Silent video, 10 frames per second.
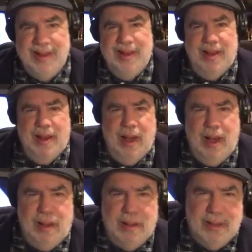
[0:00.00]

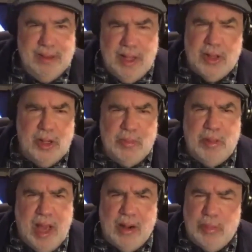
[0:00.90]
Another good
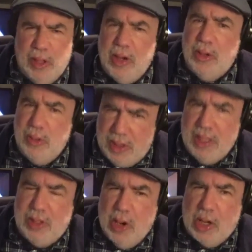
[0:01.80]
piano player who did
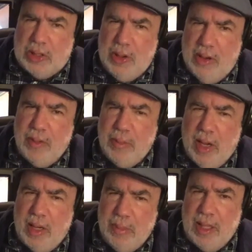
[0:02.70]
talk to
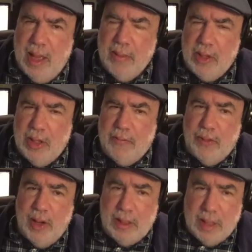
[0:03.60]
everybody and became a good
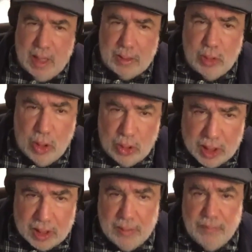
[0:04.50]
friend, Don Grolnick.
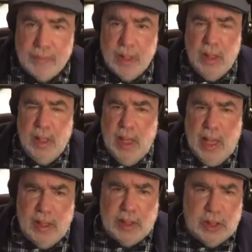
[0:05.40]

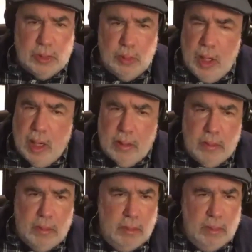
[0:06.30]
And this is where
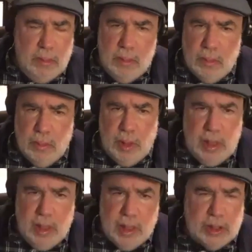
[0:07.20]

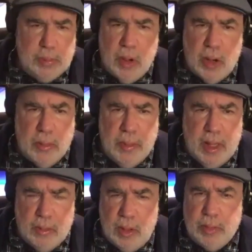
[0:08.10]
we
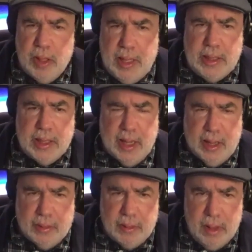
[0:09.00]
experimented, we played
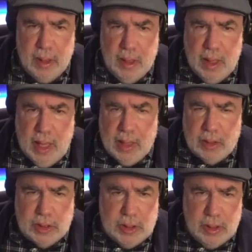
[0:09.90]
together. And
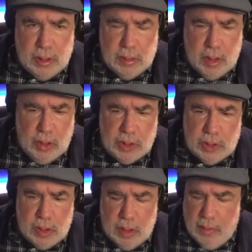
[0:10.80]
there's still those
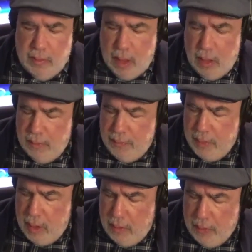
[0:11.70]

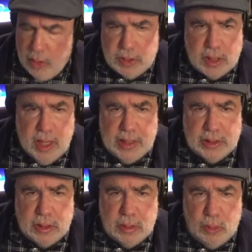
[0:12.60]
of those guys
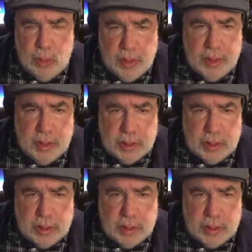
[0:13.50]
that are with us,